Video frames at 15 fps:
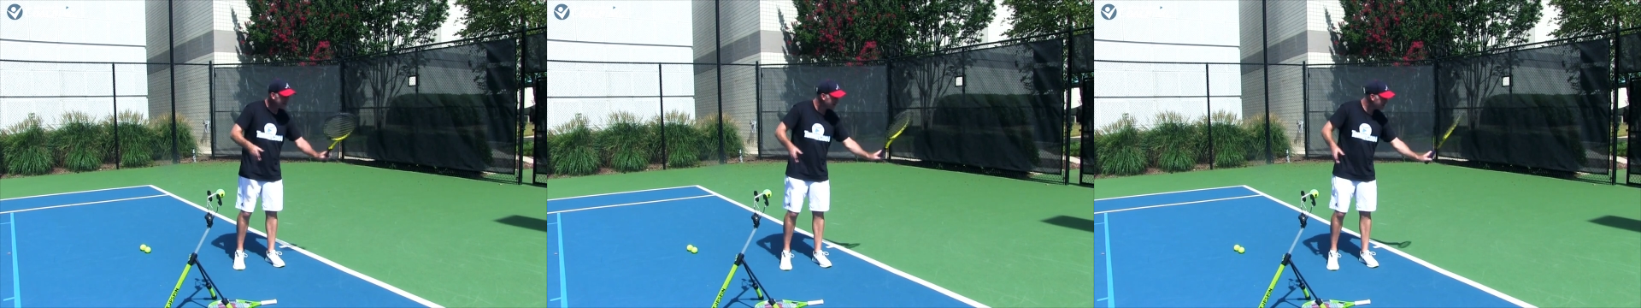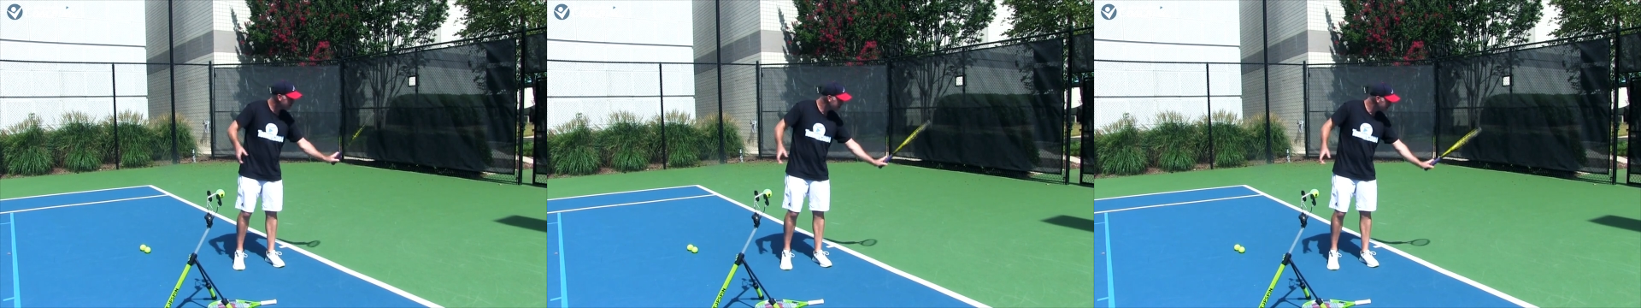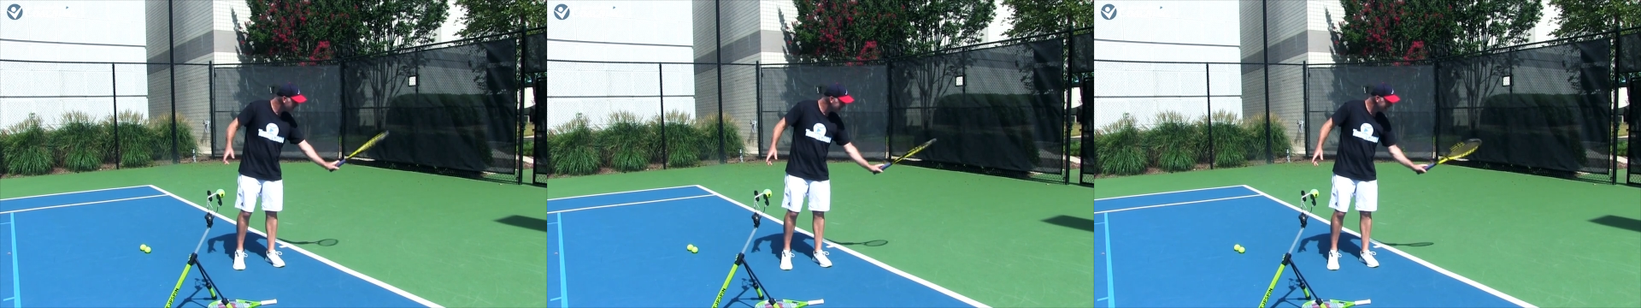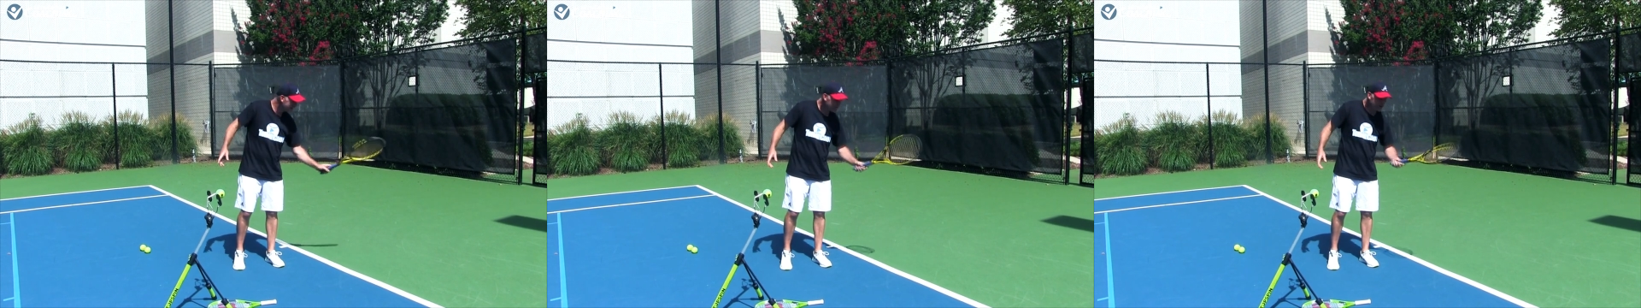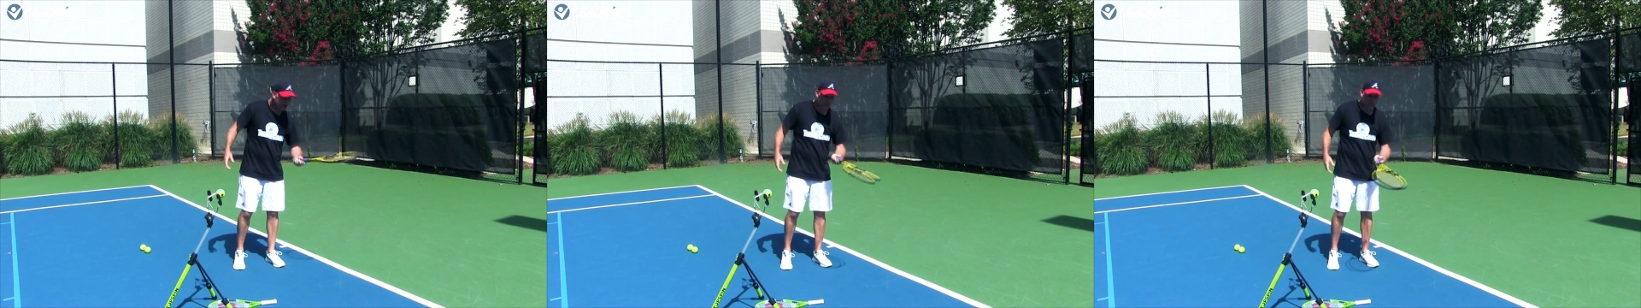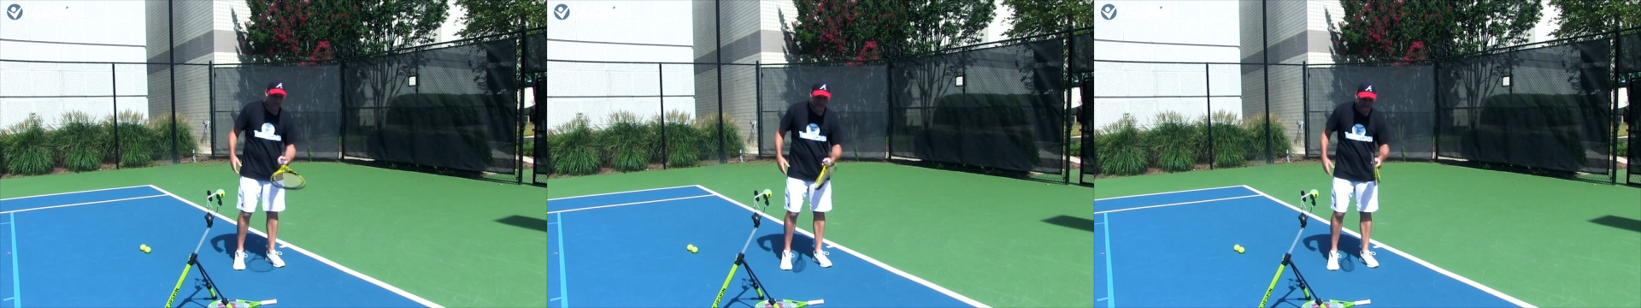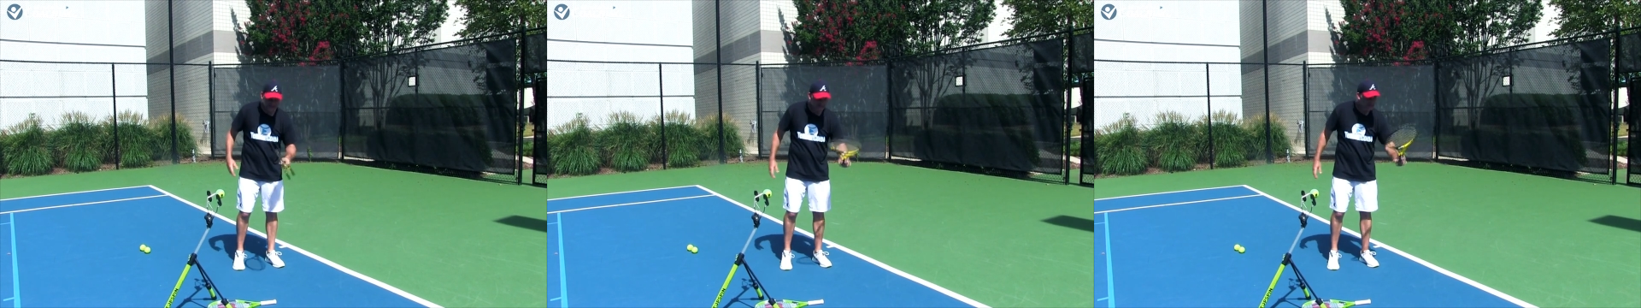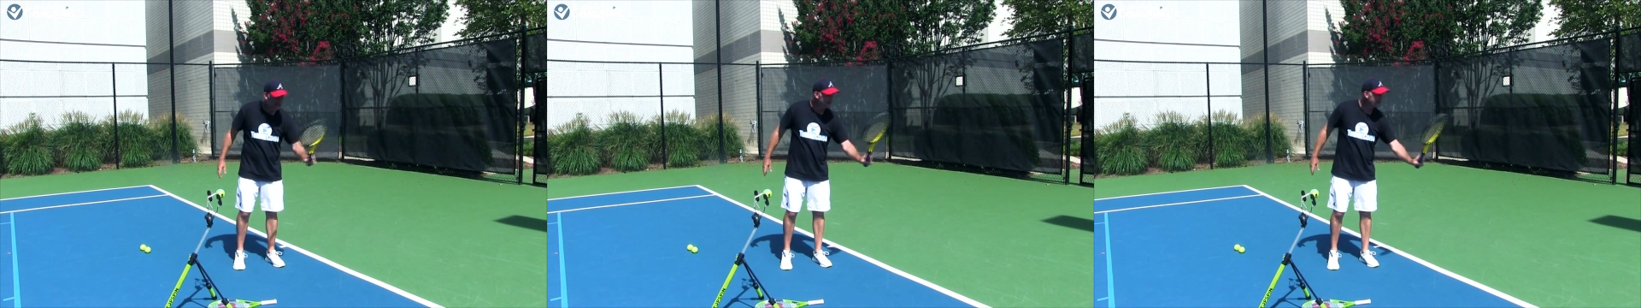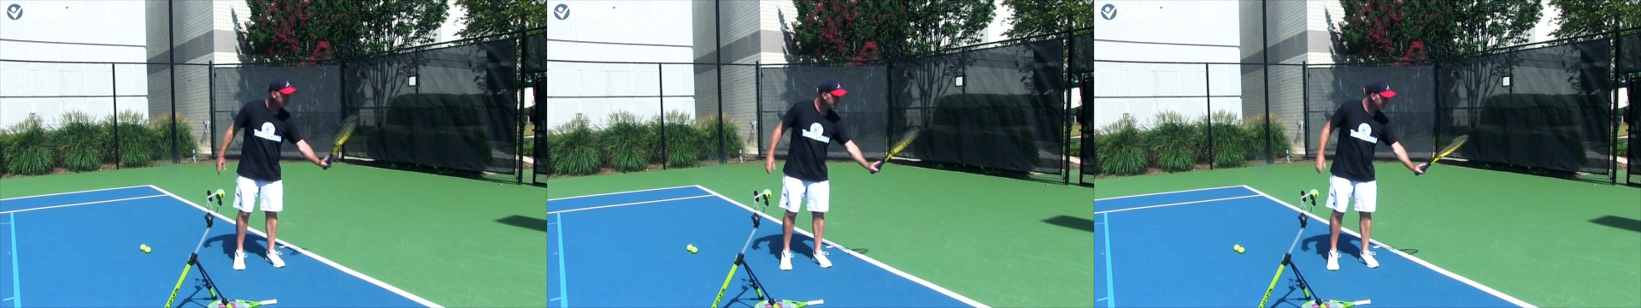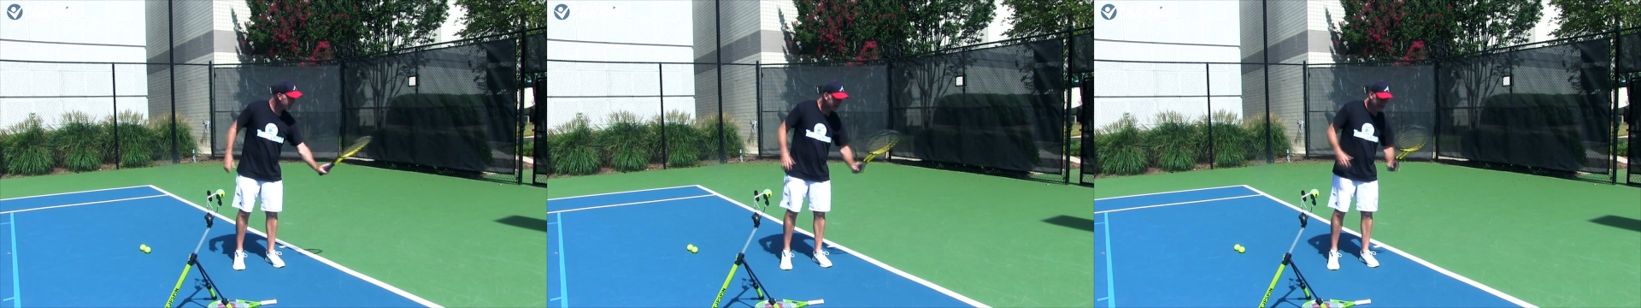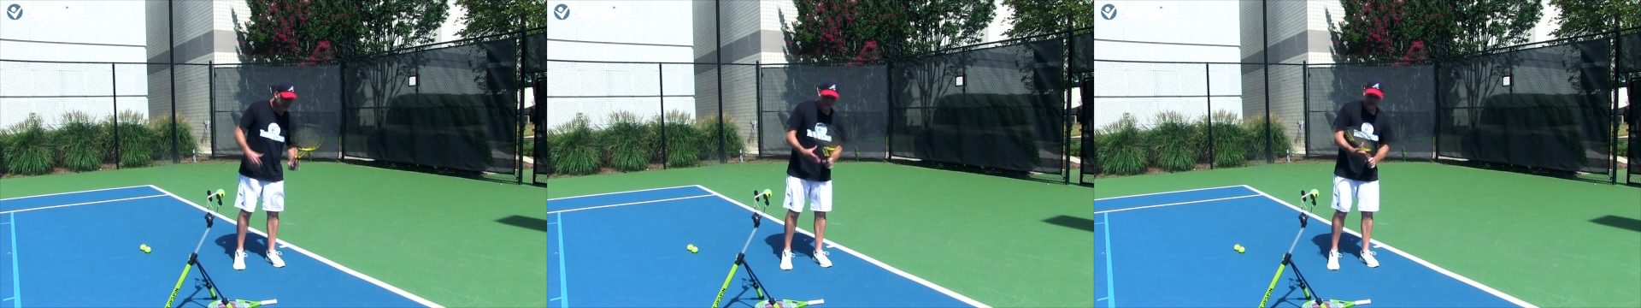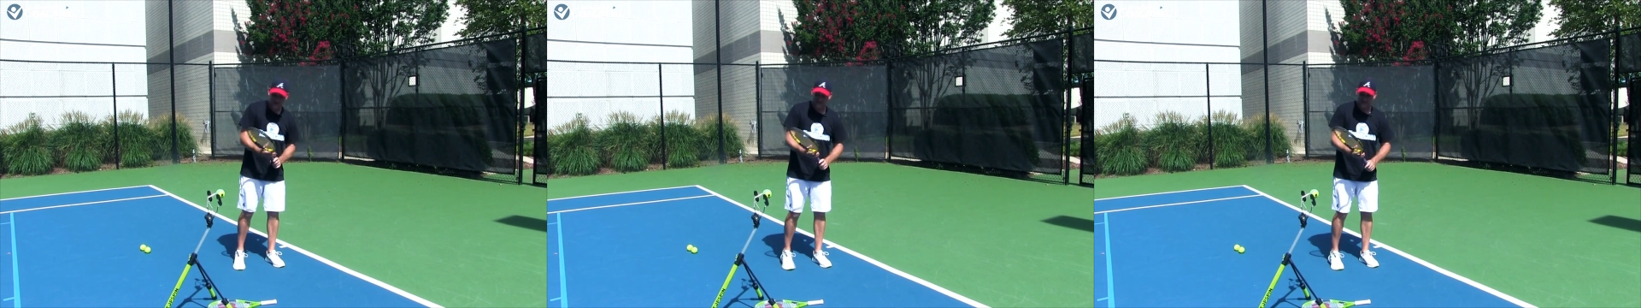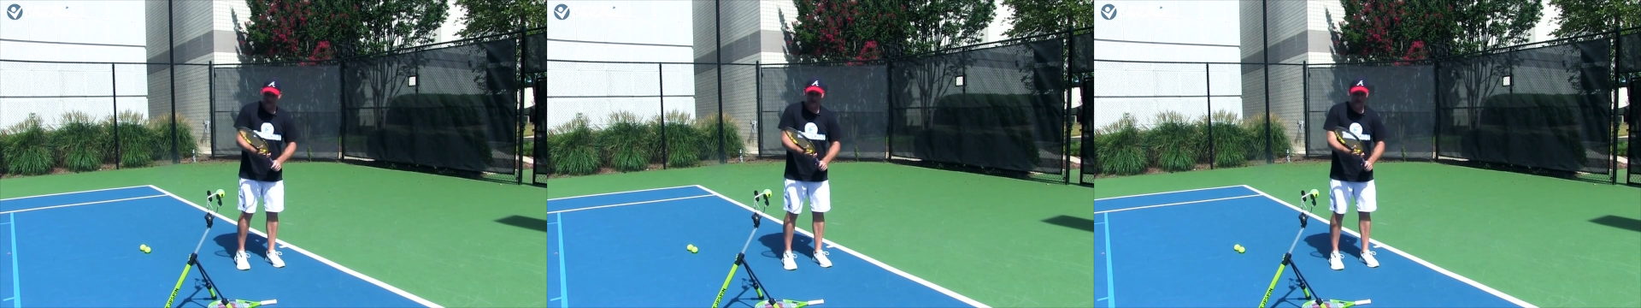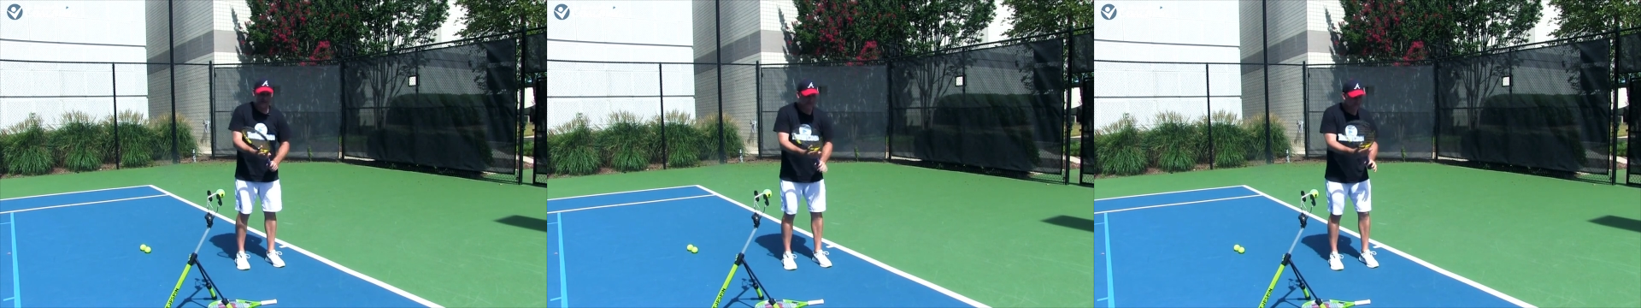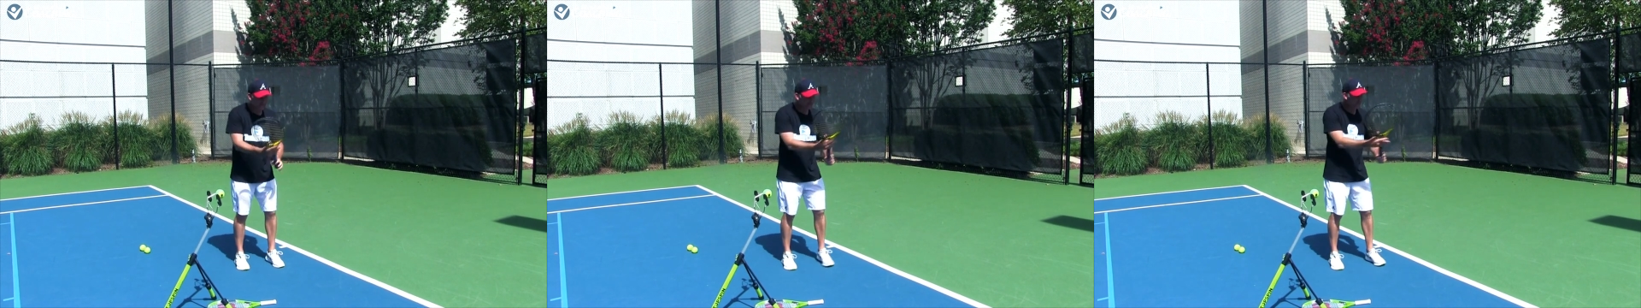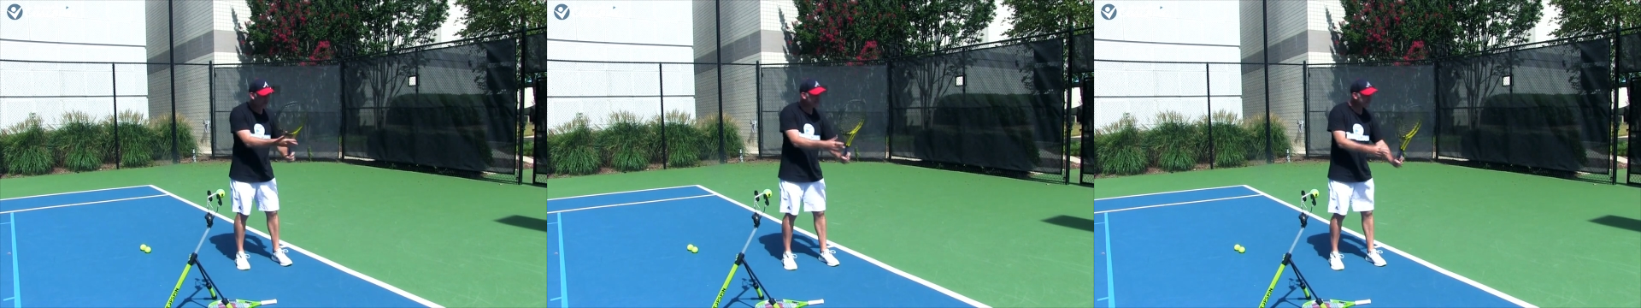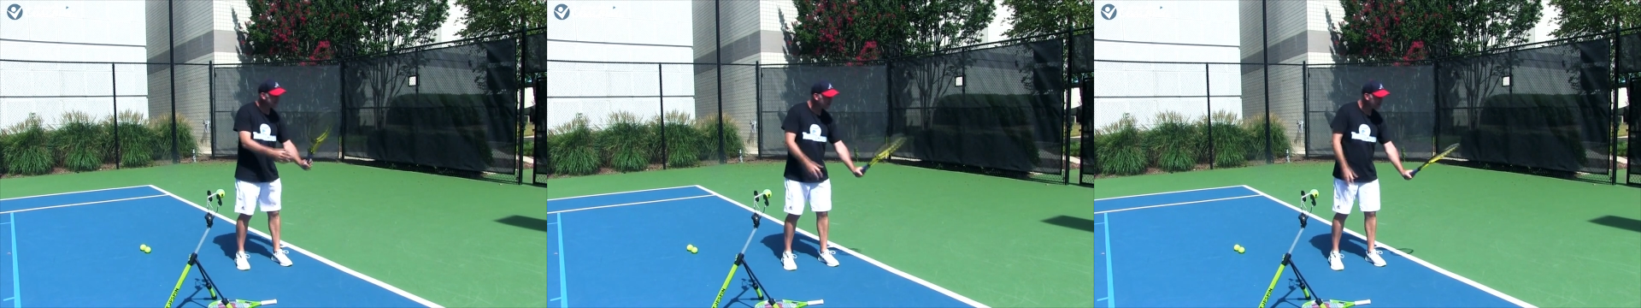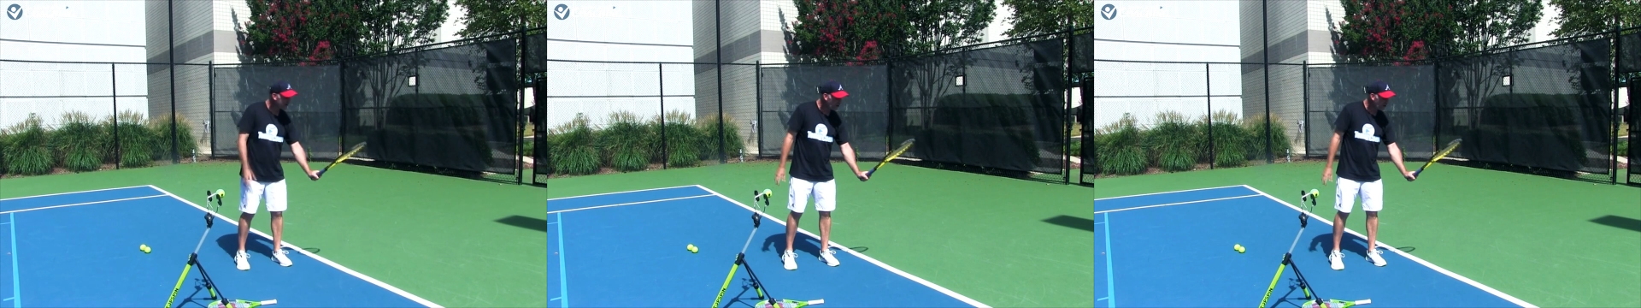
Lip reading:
[unreadable: no face in view]